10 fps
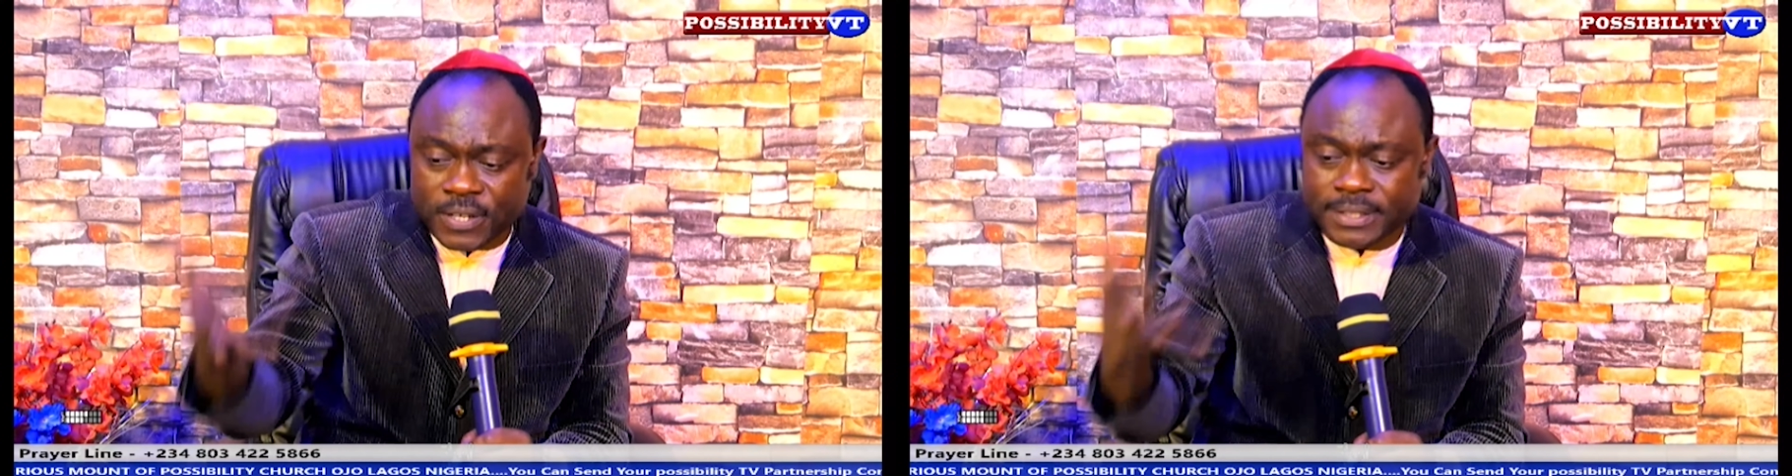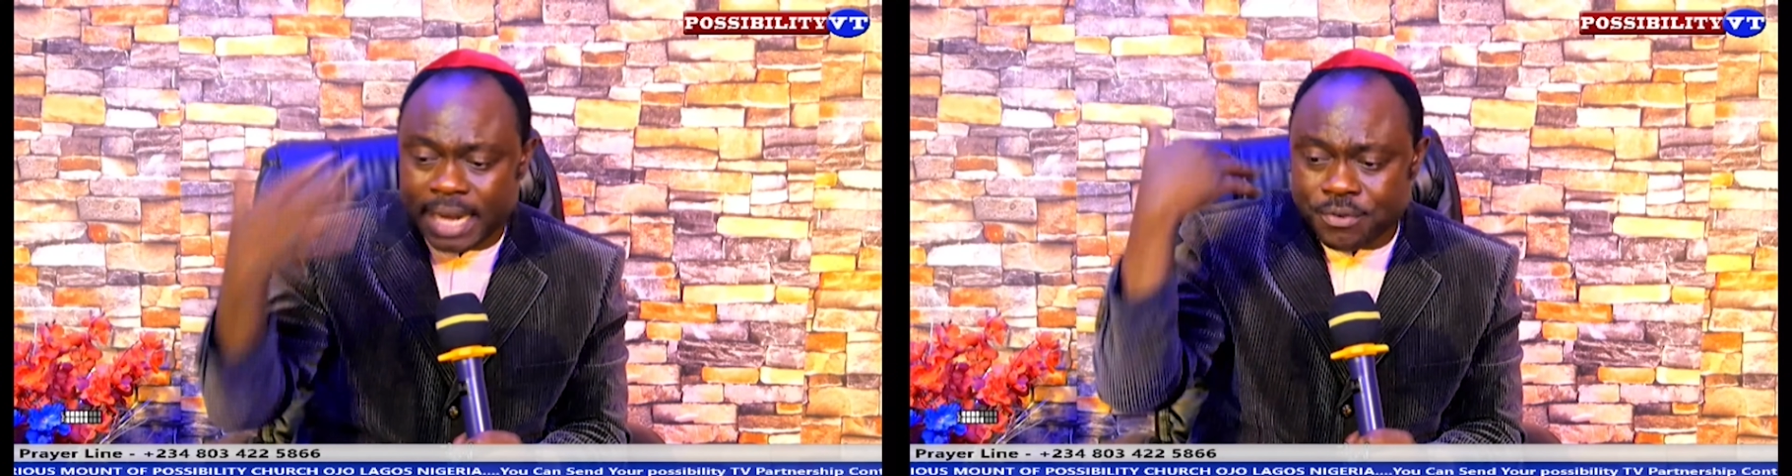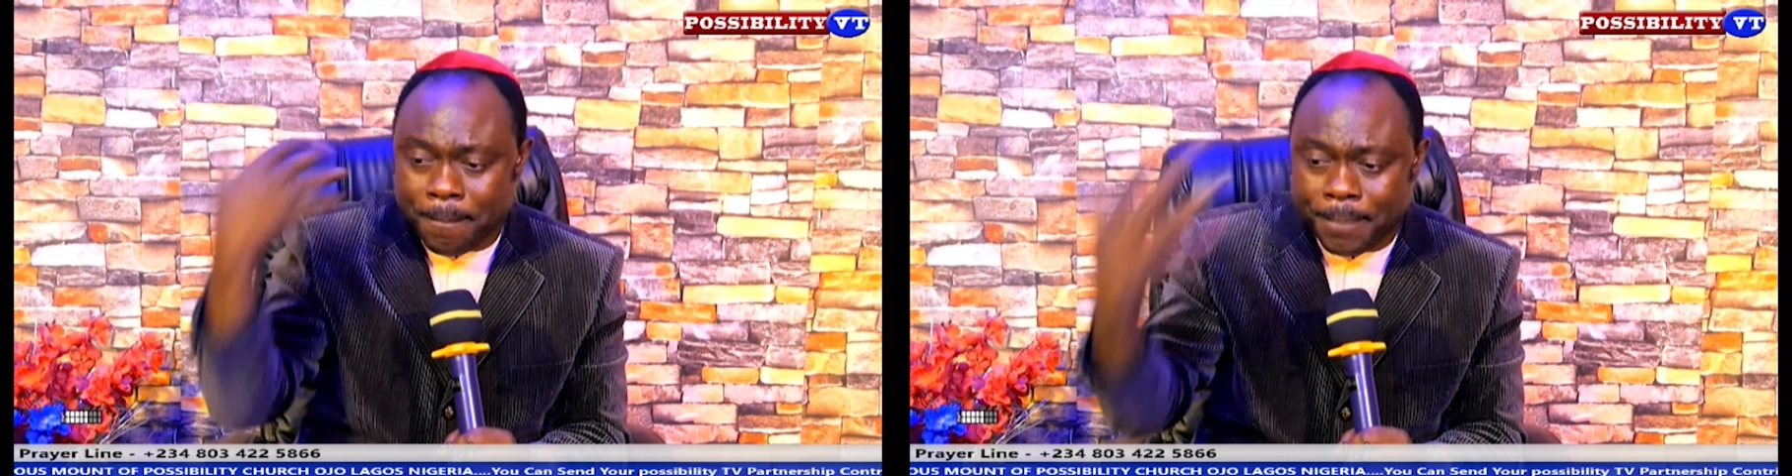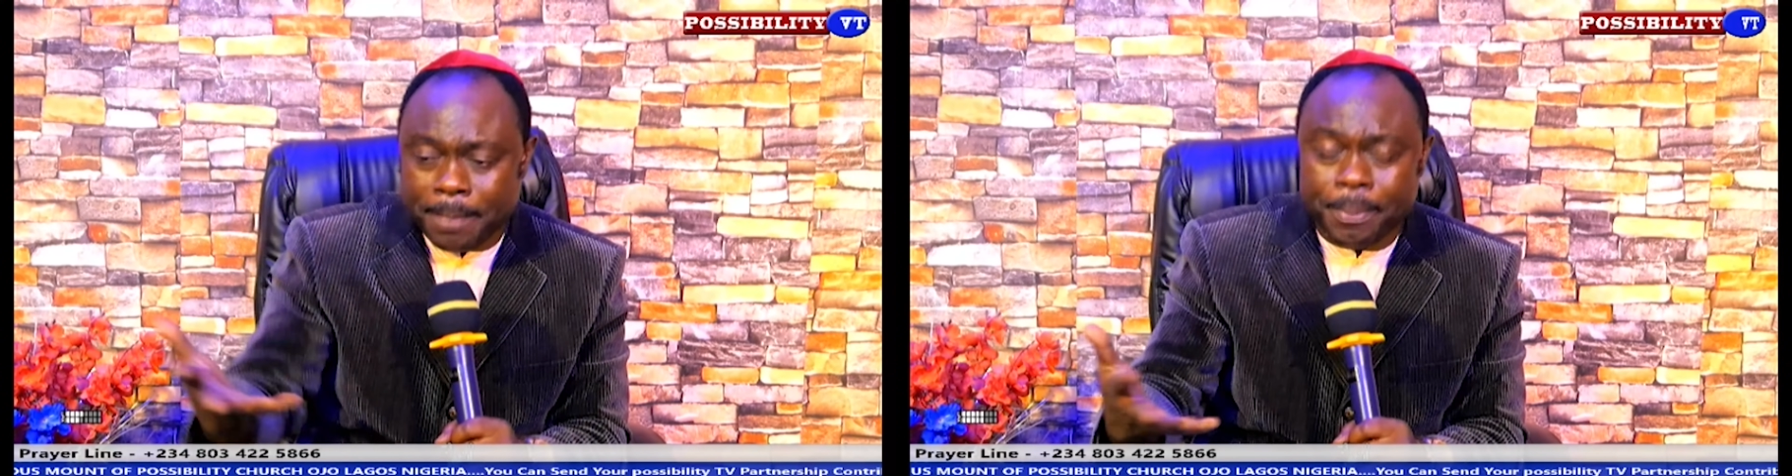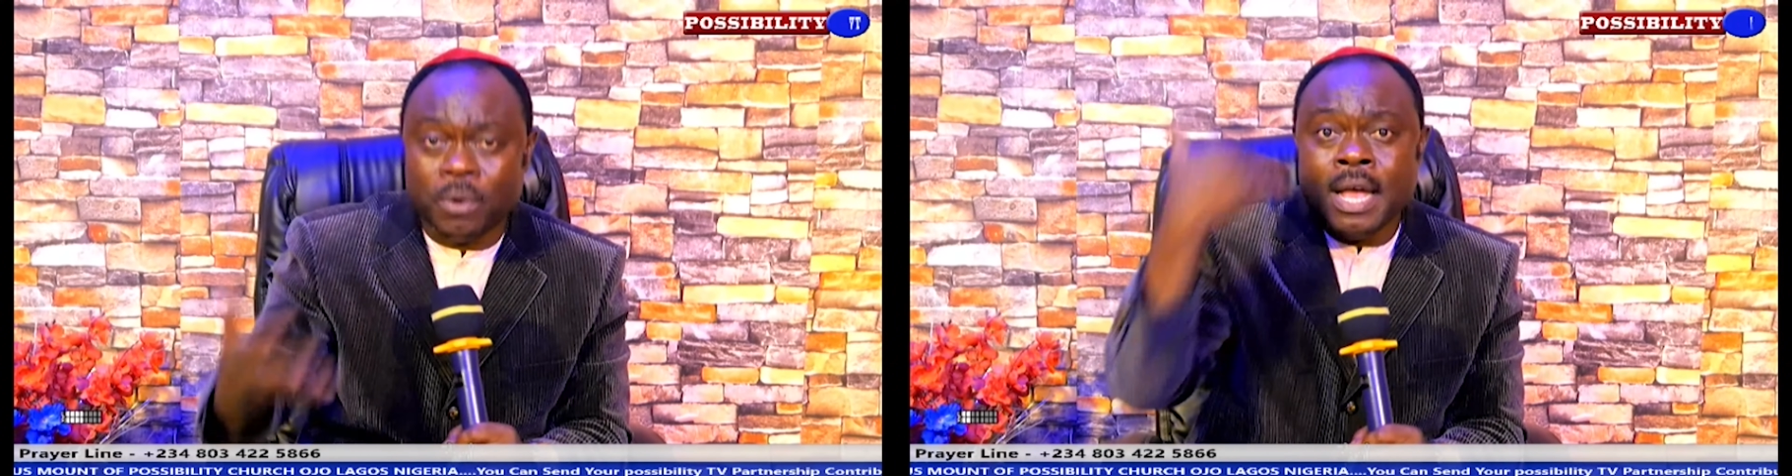your people
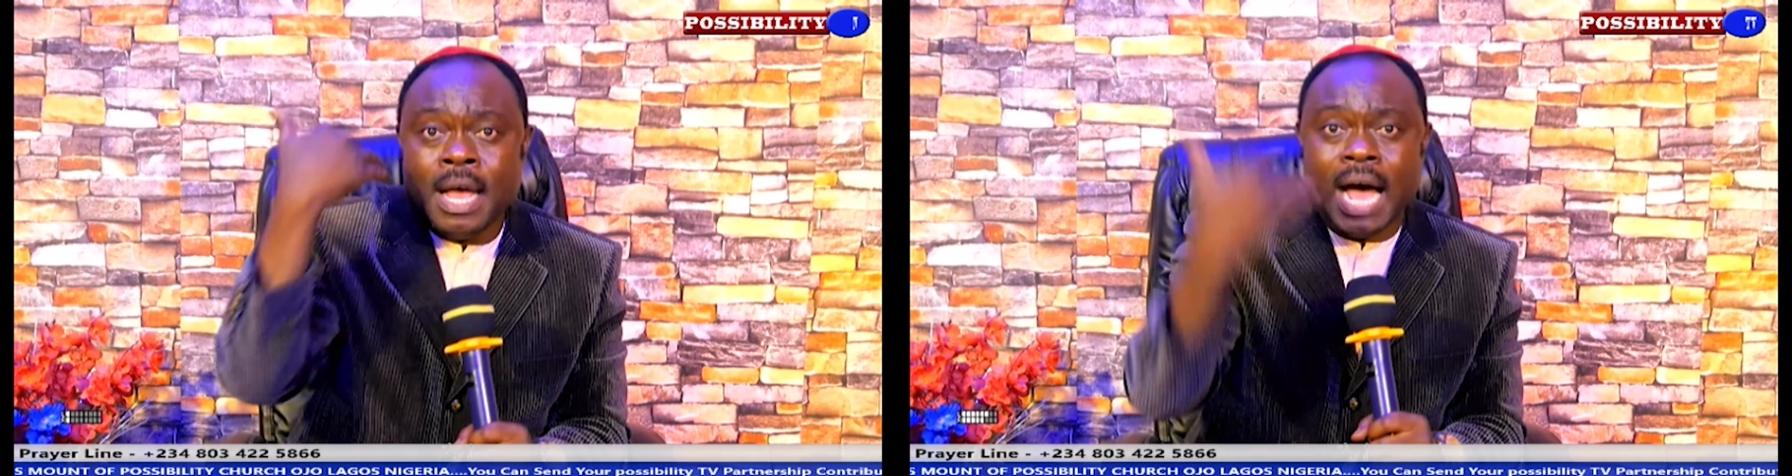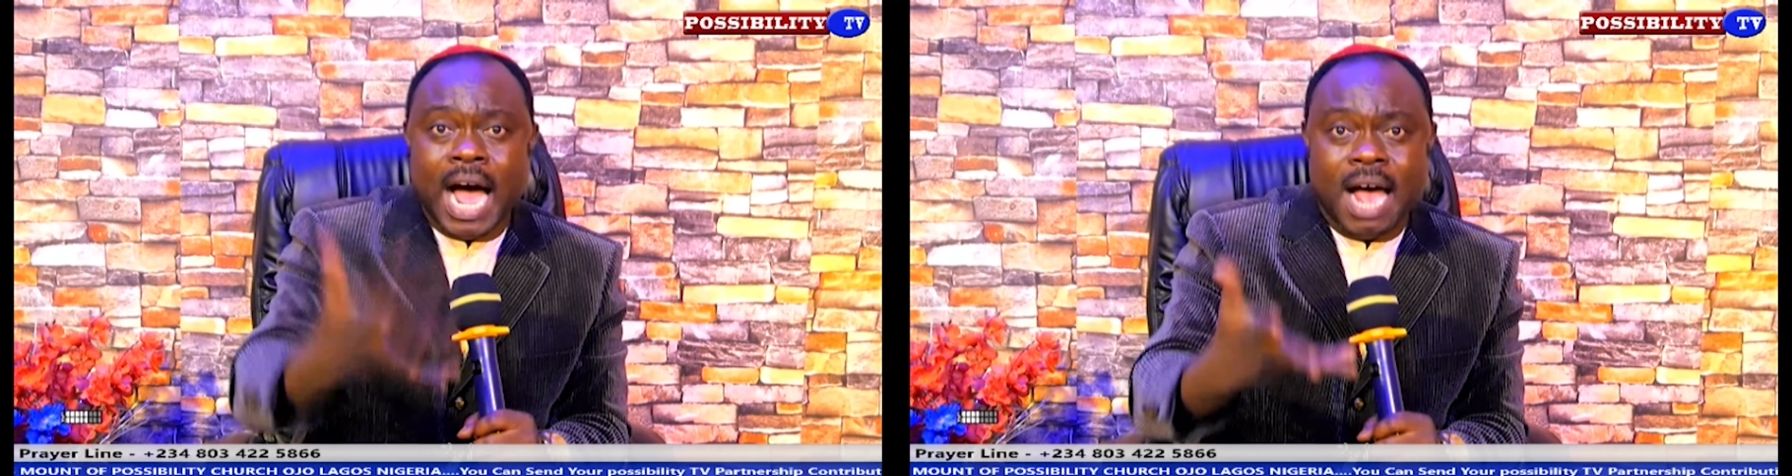as